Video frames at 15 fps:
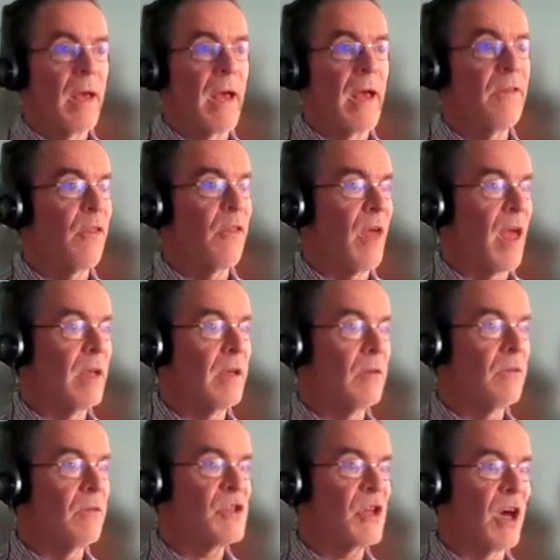and then
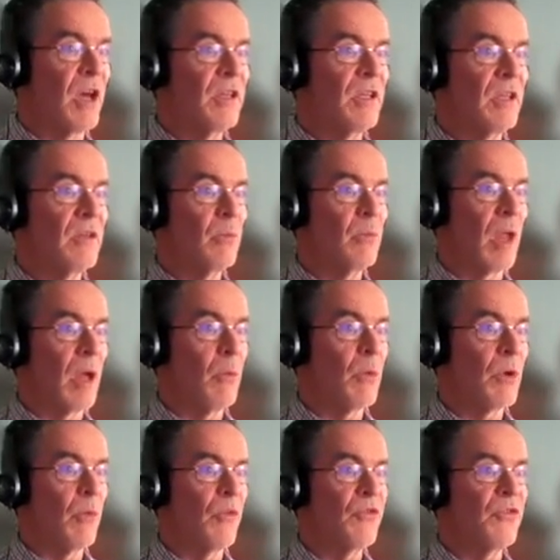decided, well, what
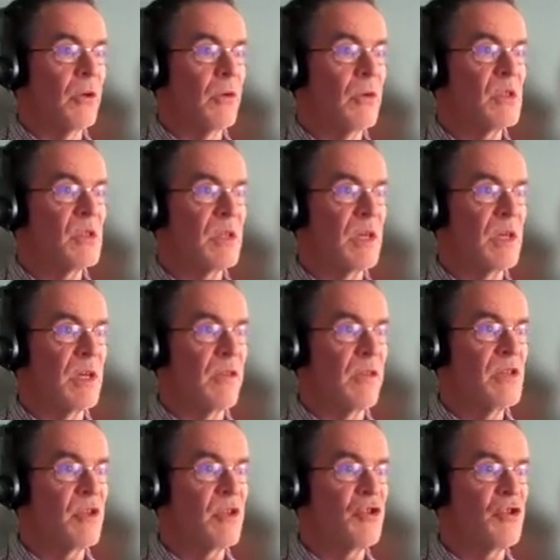I want to do is say
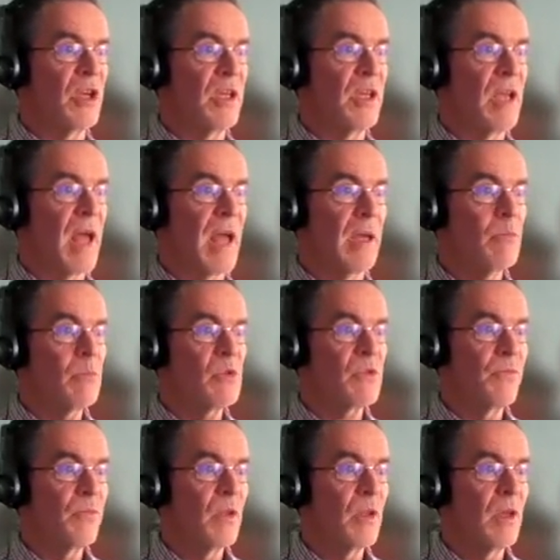these are gene
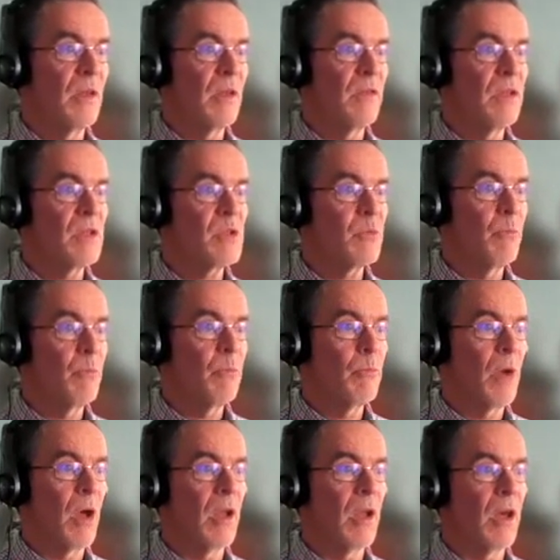names in this
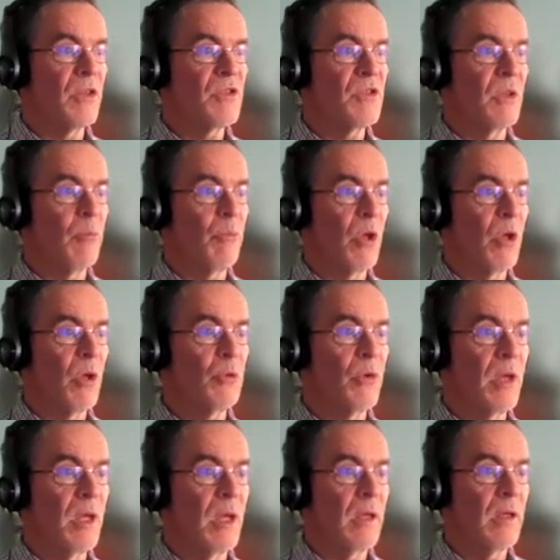highlighted in purple
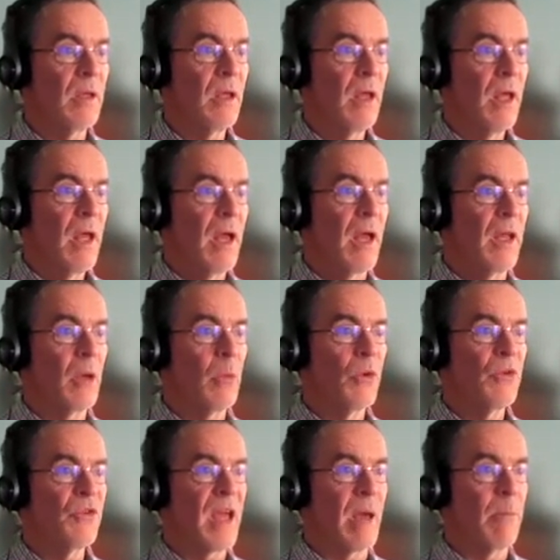here, and I
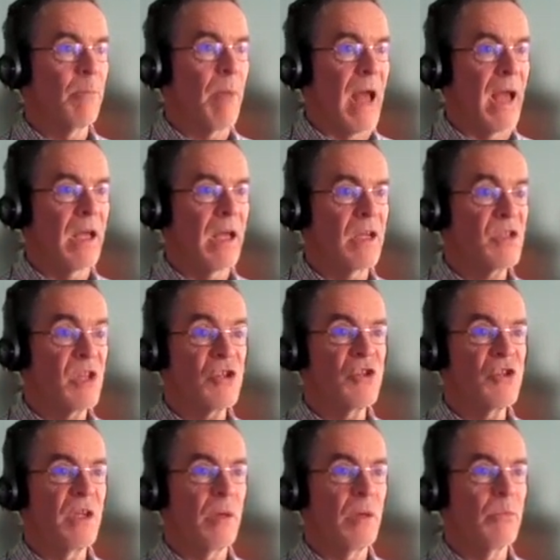want to get back
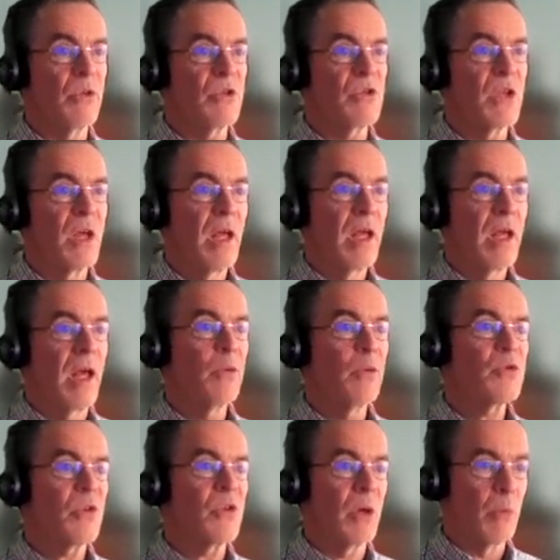accession numbers. And
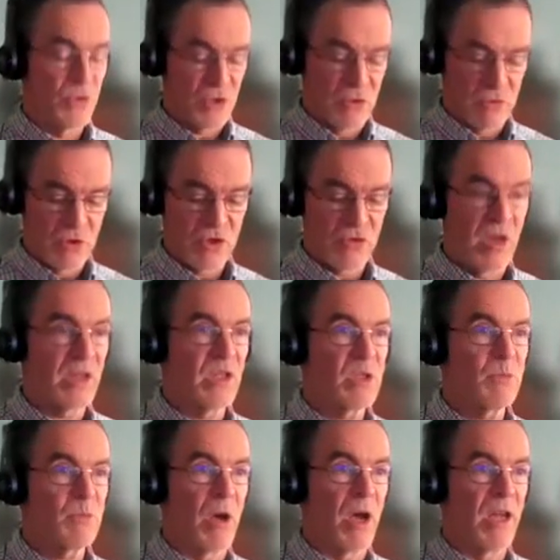also I want to restrict
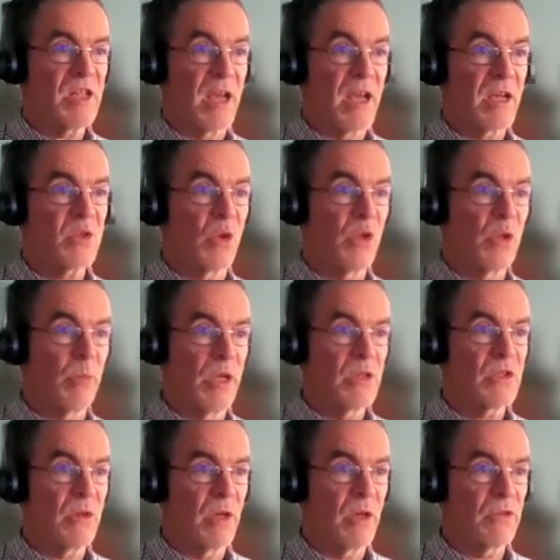this by taxonomy.
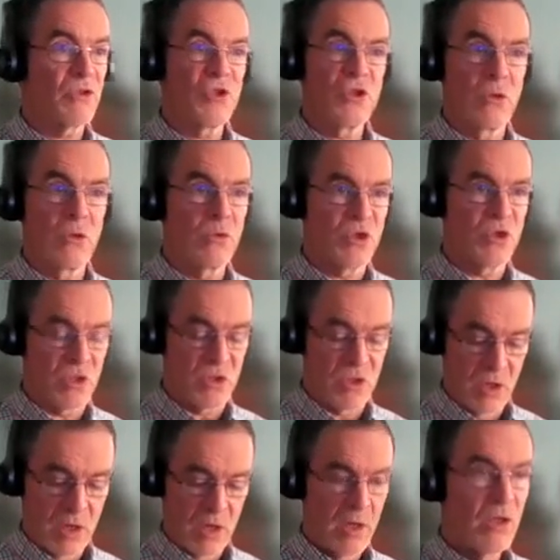So I choose just
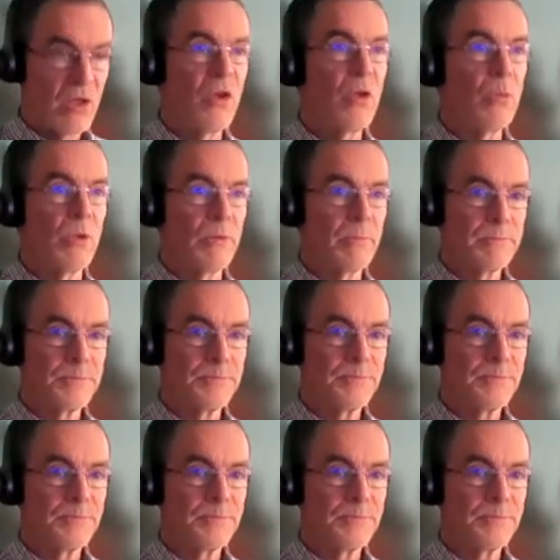human.